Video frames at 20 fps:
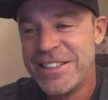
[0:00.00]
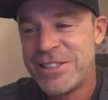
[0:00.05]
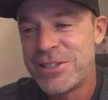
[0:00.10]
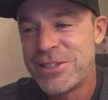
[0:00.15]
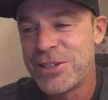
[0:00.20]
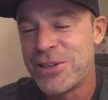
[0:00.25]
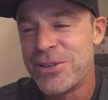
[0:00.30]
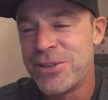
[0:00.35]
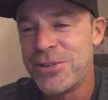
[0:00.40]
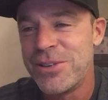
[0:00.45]

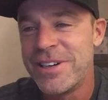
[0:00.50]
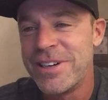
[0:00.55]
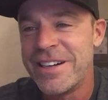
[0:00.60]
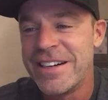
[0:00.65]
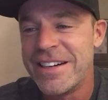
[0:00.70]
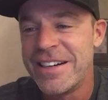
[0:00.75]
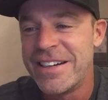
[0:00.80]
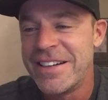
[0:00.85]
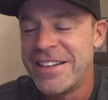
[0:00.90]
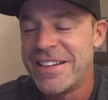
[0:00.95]

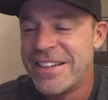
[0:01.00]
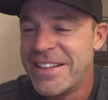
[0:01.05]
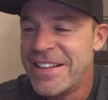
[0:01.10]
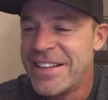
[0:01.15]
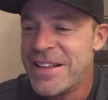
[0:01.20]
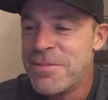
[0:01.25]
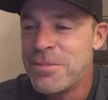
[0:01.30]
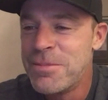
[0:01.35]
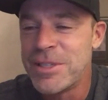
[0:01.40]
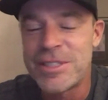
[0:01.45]
So,
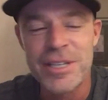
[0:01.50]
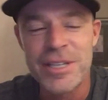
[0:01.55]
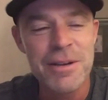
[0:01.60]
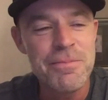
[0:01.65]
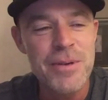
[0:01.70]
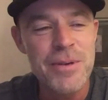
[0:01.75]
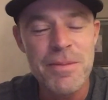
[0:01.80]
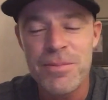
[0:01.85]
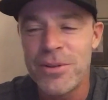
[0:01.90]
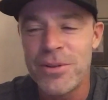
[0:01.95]
but
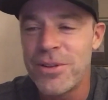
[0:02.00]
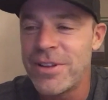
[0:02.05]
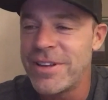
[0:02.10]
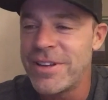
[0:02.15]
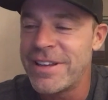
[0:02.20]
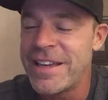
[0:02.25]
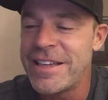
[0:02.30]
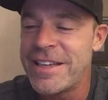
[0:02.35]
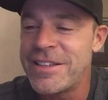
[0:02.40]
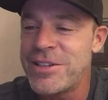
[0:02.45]
some people,
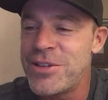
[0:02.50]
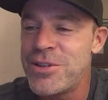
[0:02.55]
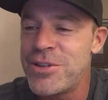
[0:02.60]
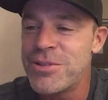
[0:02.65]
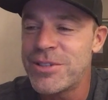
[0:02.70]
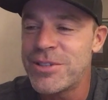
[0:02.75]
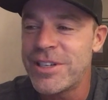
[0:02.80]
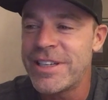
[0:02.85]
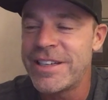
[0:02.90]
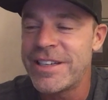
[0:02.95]
it
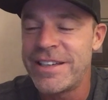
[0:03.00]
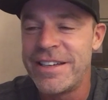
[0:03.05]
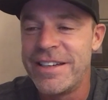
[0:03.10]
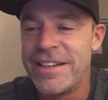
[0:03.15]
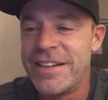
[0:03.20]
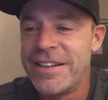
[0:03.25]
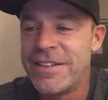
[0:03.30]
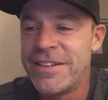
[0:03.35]
usually,